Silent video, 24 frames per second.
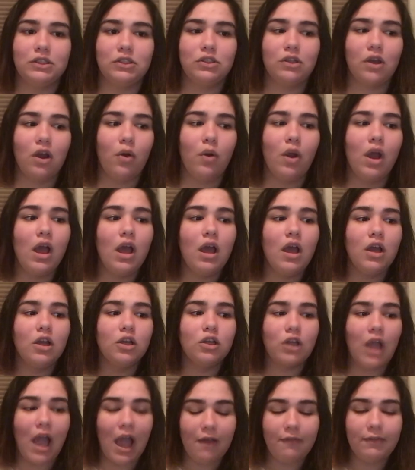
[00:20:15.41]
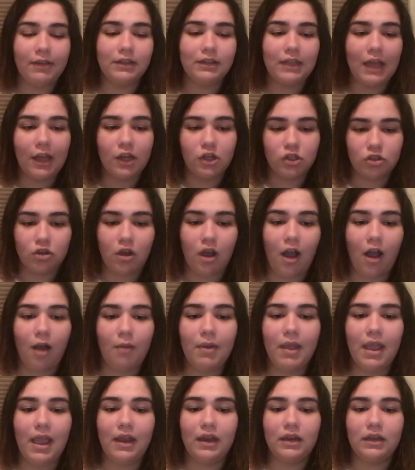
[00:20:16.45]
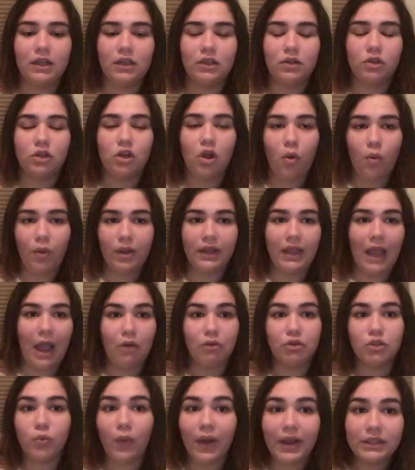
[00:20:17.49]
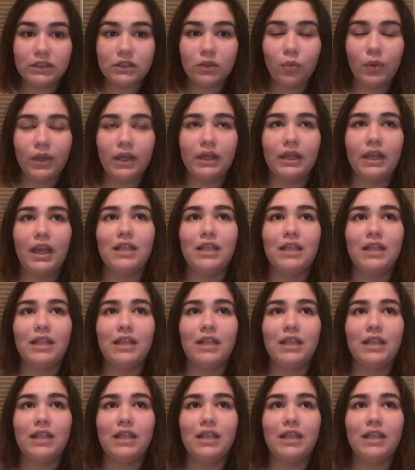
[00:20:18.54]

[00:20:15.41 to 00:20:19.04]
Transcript: So having that job and going out twice a week,